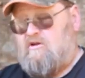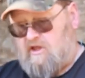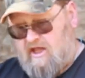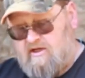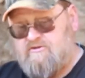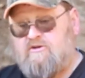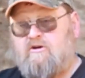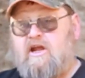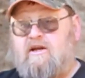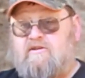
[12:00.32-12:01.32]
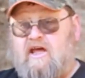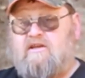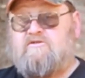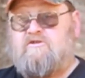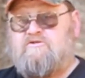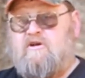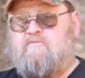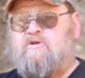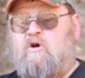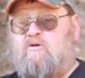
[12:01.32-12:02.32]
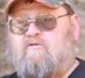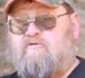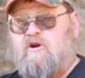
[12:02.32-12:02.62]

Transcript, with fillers: That is correct. That is the sum total of